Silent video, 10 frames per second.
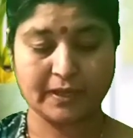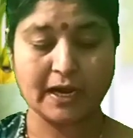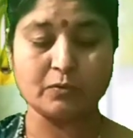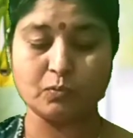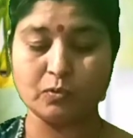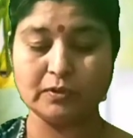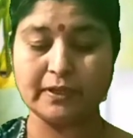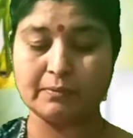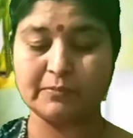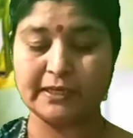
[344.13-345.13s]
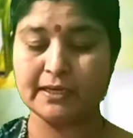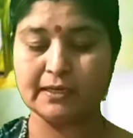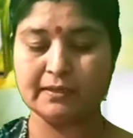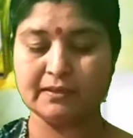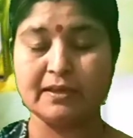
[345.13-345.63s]
had worn them
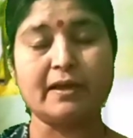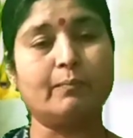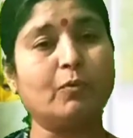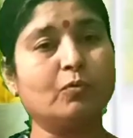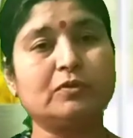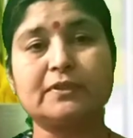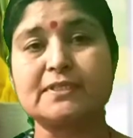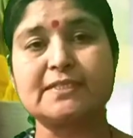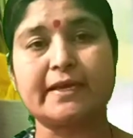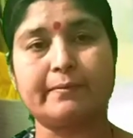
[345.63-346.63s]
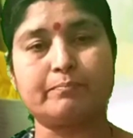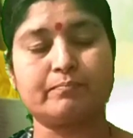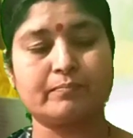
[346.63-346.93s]
really about the same.